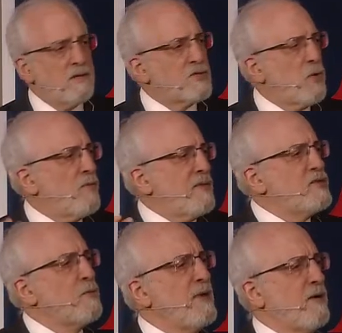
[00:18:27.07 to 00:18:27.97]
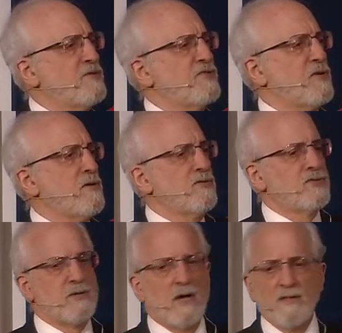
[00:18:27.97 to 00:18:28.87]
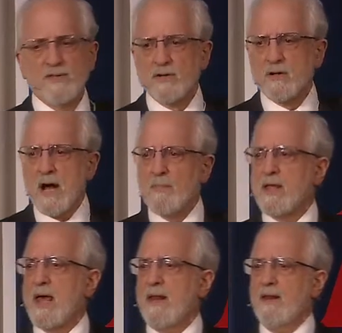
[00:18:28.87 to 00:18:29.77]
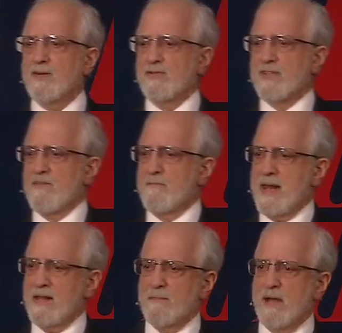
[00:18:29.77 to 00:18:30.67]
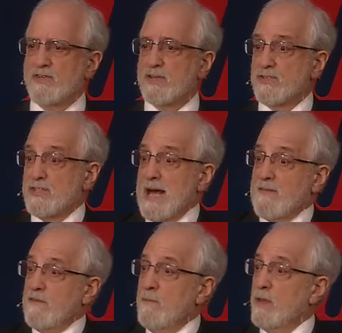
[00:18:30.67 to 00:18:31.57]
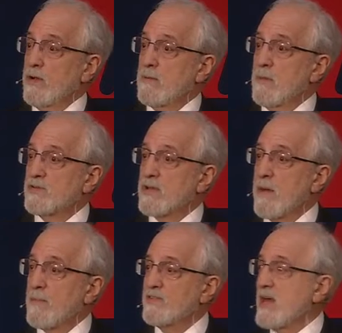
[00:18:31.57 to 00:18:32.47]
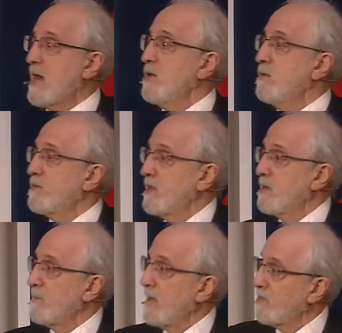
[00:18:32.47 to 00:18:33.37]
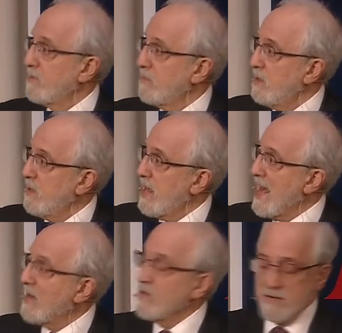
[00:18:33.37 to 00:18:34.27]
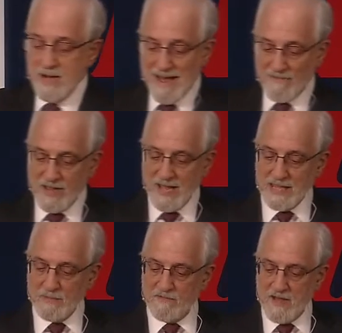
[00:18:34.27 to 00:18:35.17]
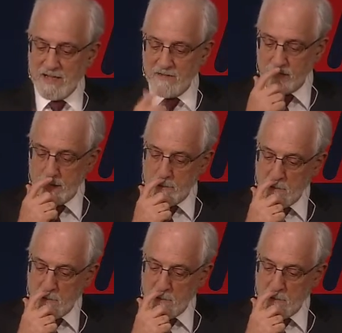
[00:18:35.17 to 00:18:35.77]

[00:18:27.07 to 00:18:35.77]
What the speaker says: So these are big concerns. These are complicated issues. They have many dimensions not familiar to most companies. How do you think about them? How do you navigate them effectively?